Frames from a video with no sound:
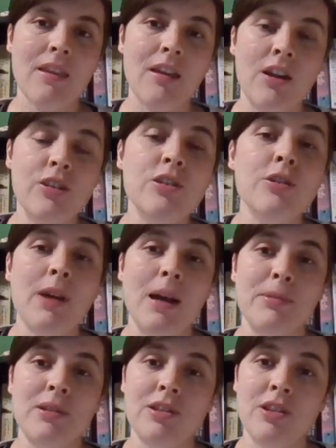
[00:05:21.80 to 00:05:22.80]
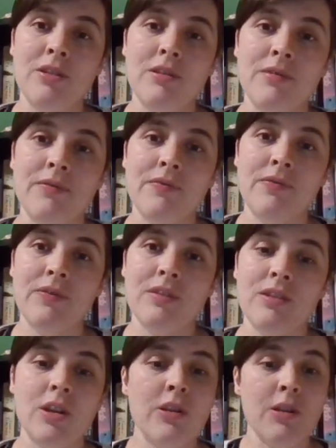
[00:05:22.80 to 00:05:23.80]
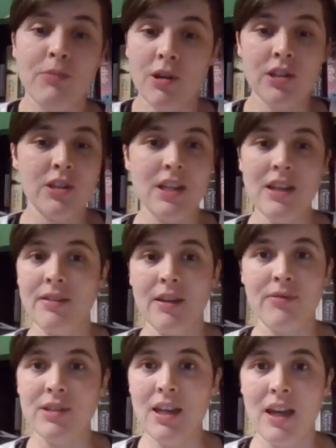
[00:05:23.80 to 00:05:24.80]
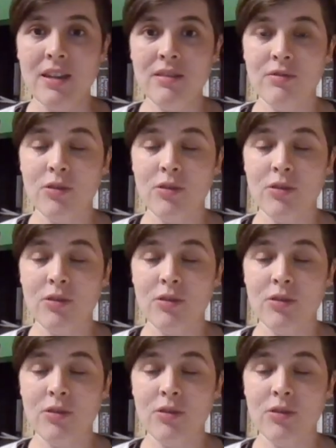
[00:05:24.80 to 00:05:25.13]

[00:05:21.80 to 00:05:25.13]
a new habit too. So you brush your teeth every day,